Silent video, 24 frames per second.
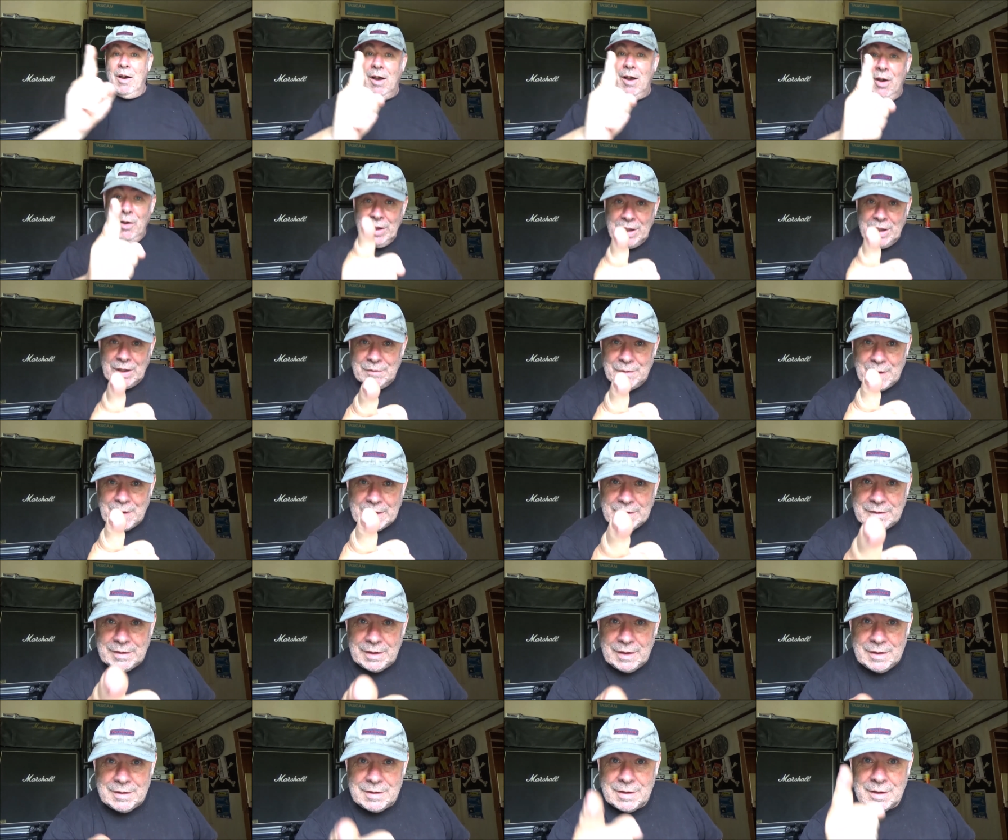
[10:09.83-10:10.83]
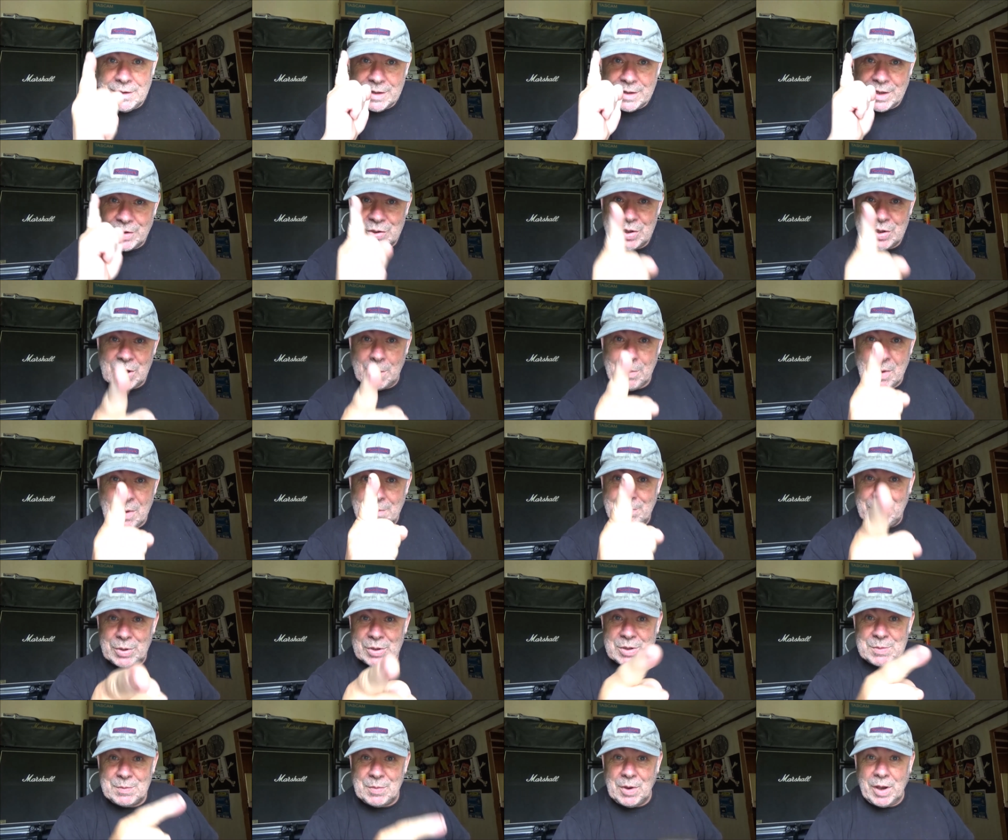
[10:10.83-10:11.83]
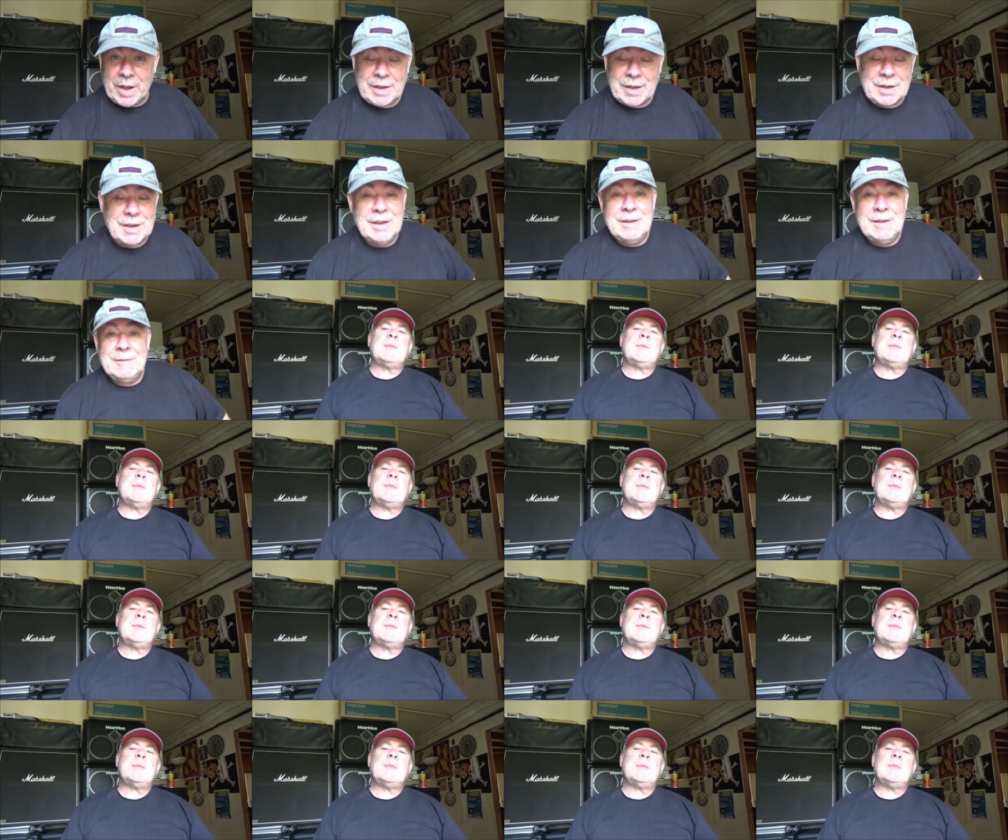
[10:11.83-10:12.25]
I invented the chopper push bike.